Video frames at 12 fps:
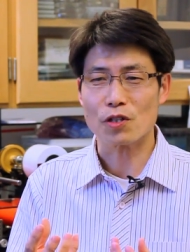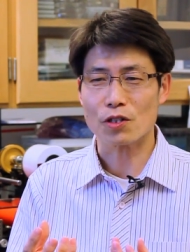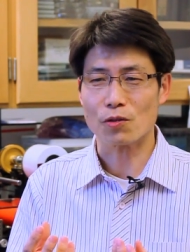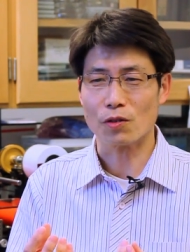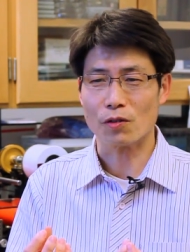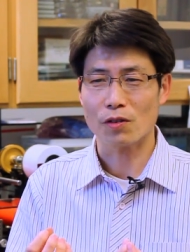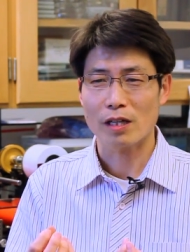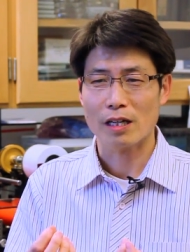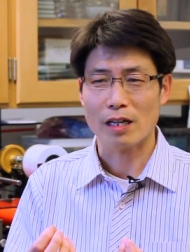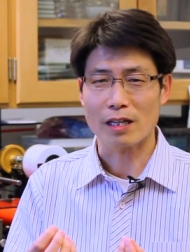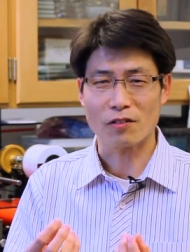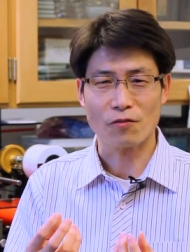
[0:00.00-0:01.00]
material
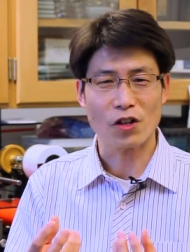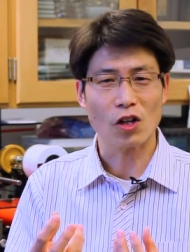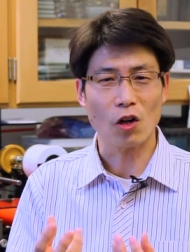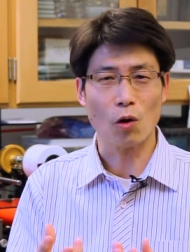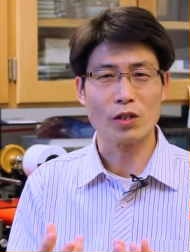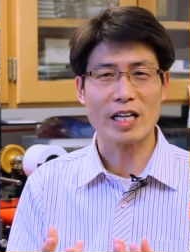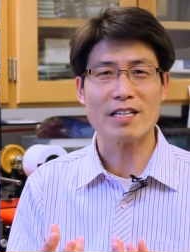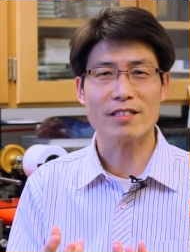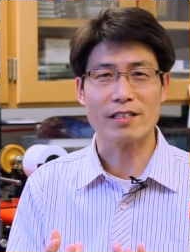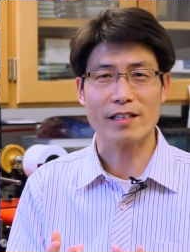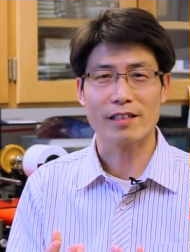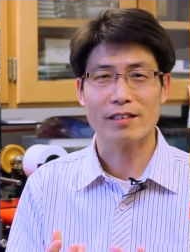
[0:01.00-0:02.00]
has a very low
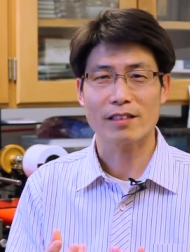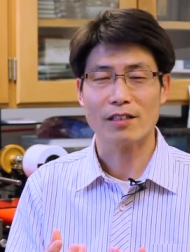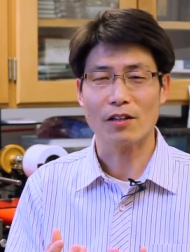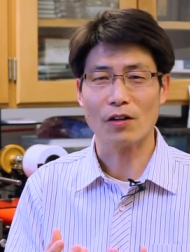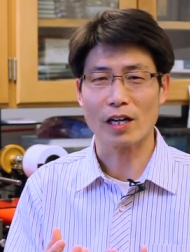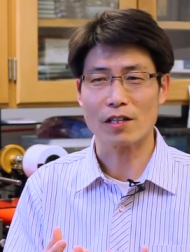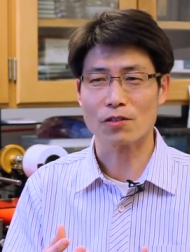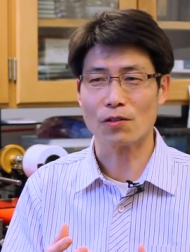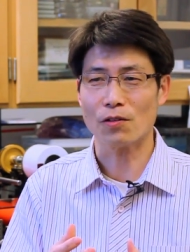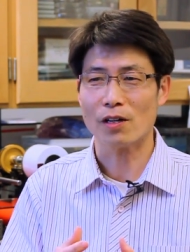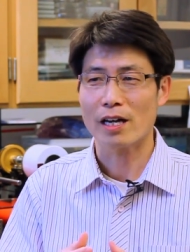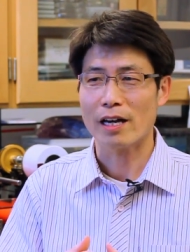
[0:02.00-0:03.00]
density. Okay,
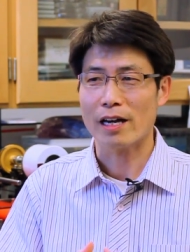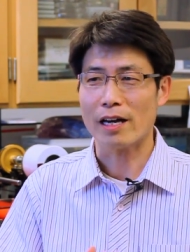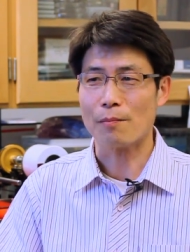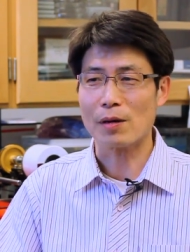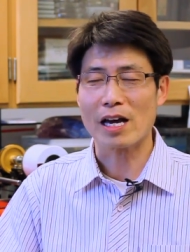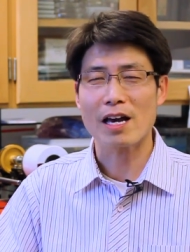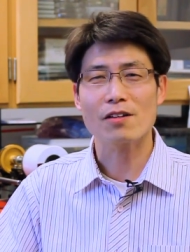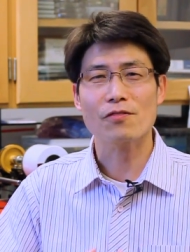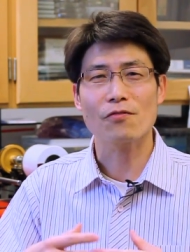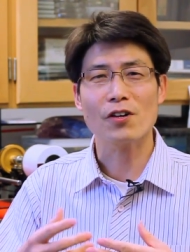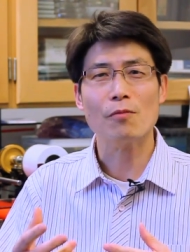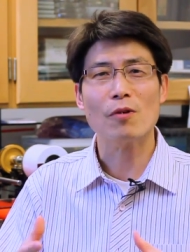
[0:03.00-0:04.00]
so it behaves
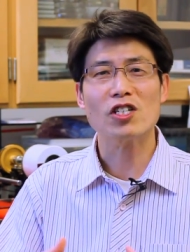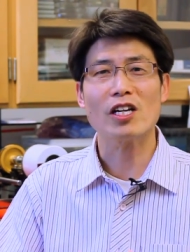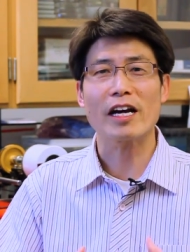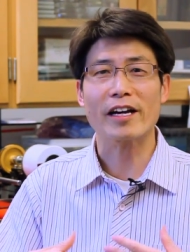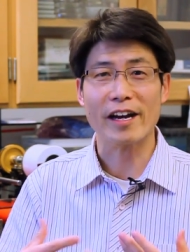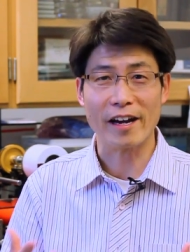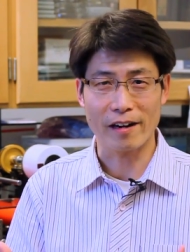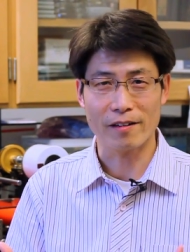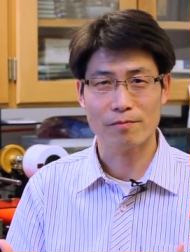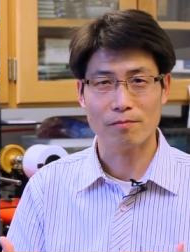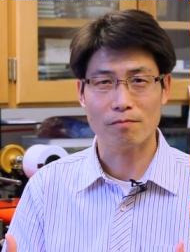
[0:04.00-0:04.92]
very much like air.